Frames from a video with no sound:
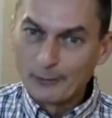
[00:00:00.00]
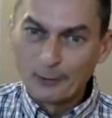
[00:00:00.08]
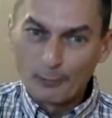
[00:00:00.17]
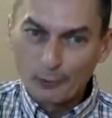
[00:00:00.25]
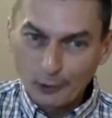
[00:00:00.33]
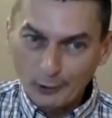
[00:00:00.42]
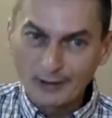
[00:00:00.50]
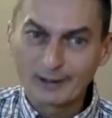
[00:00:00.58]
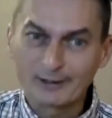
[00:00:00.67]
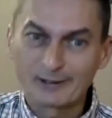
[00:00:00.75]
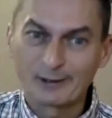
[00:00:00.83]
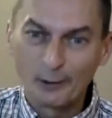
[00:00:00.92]
The
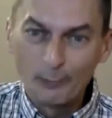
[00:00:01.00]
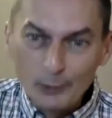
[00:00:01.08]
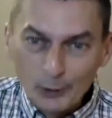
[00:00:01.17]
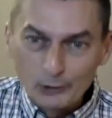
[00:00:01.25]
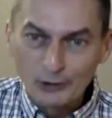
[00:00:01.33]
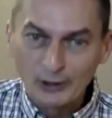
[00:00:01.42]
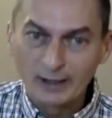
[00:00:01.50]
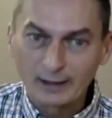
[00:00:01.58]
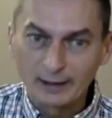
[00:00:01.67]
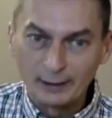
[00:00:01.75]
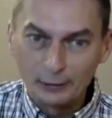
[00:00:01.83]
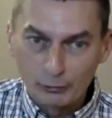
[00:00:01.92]
product, the
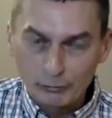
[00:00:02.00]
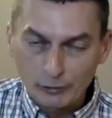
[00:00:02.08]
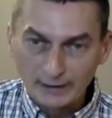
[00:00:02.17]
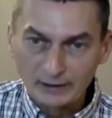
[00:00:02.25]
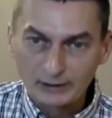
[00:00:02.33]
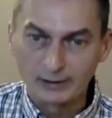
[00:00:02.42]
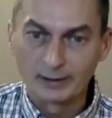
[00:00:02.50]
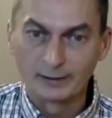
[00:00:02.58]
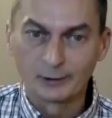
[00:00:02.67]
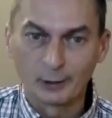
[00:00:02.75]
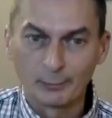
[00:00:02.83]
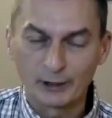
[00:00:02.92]
music is great,
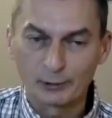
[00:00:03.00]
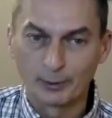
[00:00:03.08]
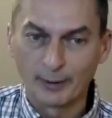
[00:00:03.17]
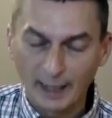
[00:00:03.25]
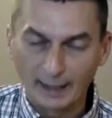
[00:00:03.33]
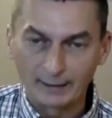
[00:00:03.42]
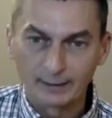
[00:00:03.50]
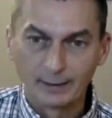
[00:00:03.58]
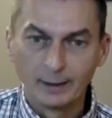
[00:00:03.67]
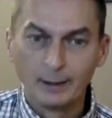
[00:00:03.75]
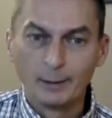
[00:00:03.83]
and don't mess with that.